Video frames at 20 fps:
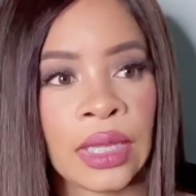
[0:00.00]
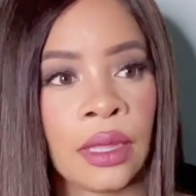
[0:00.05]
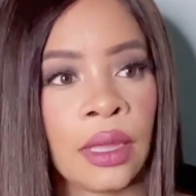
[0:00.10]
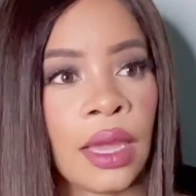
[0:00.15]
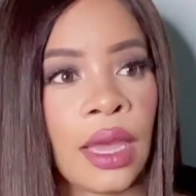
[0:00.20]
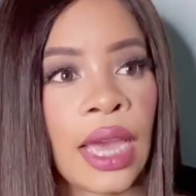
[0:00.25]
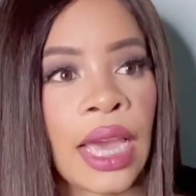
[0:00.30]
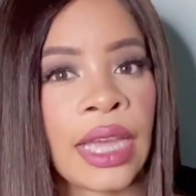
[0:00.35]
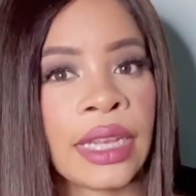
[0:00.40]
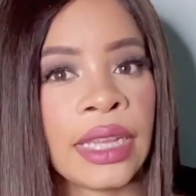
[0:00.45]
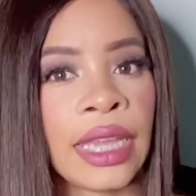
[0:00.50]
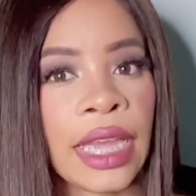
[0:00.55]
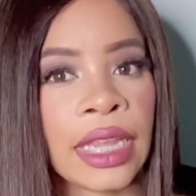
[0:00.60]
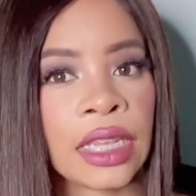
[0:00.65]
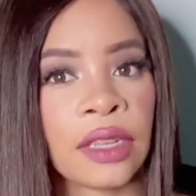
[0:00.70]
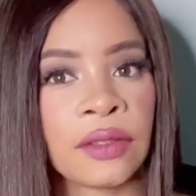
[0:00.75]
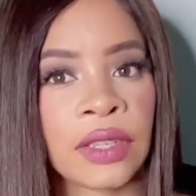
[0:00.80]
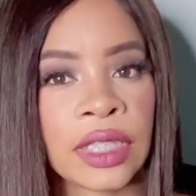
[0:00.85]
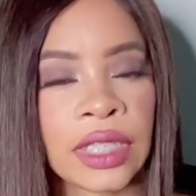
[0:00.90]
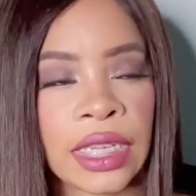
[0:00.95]
At the end
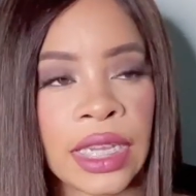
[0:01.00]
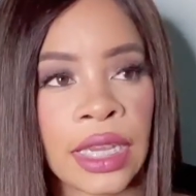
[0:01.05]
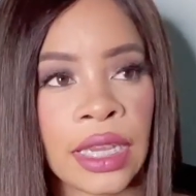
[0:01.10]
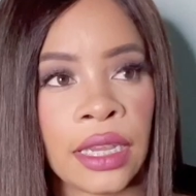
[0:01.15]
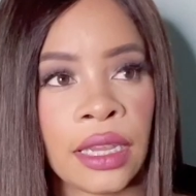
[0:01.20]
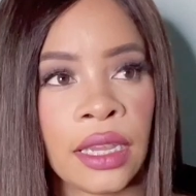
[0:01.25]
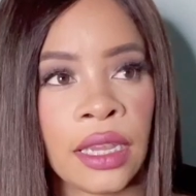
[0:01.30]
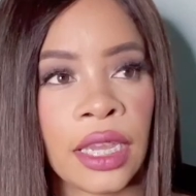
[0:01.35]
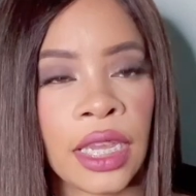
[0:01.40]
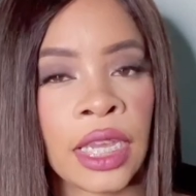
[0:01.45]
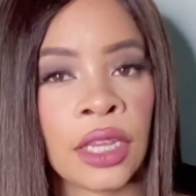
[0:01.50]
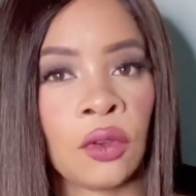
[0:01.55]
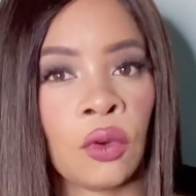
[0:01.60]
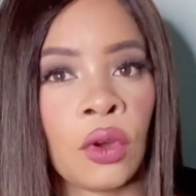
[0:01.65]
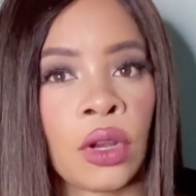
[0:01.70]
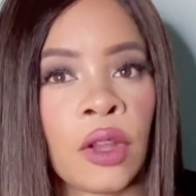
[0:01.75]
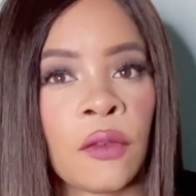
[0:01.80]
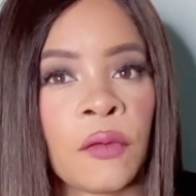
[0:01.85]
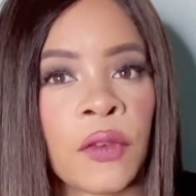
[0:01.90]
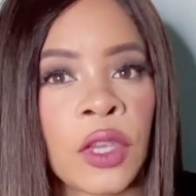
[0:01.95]
of the day, in
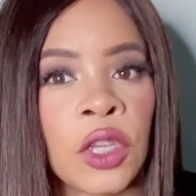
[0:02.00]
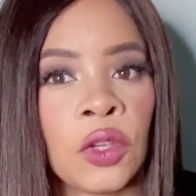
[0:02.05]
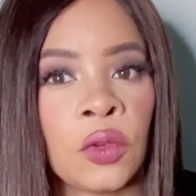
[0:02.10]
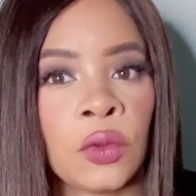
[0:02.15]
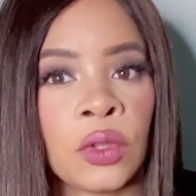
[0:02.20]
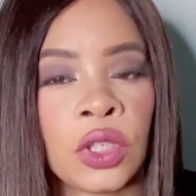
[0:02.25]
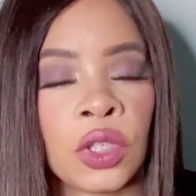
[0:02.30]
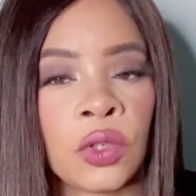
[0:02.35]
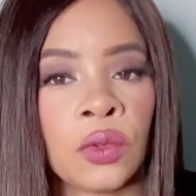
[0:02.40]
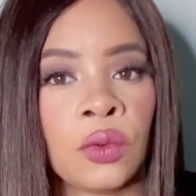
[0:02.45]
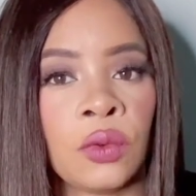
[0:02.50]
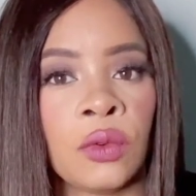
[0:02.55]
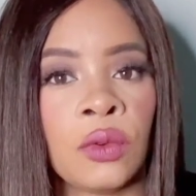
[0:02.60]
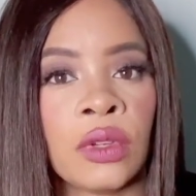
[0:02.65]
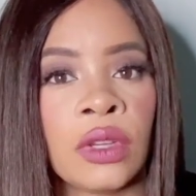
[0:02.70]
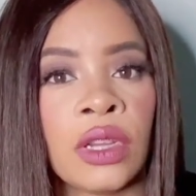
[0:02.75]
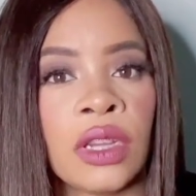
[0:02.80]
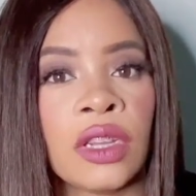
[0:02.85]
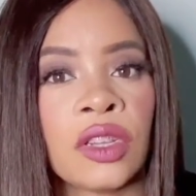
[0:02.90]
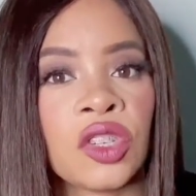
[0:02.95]
order for you
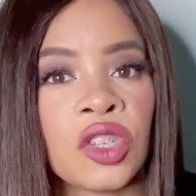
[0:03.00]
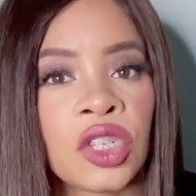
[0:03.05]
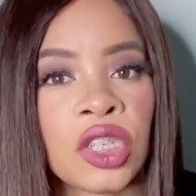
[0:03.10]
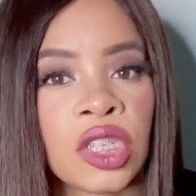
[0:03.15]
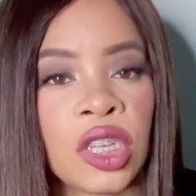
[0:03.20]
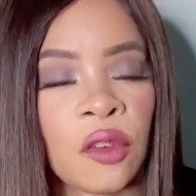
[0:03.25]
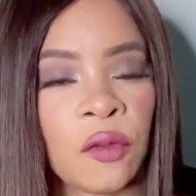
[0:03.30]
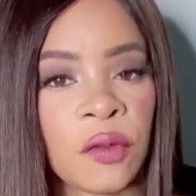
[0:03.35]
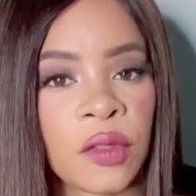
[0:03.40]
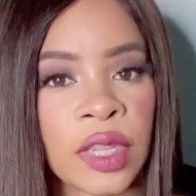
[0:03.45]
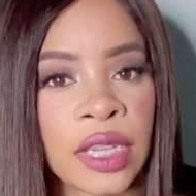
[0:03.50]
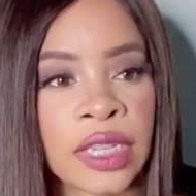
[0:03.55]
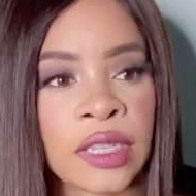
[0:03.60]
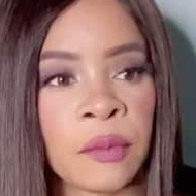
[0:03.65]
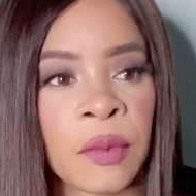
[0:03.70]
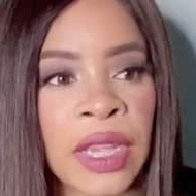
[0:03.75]
to shift this,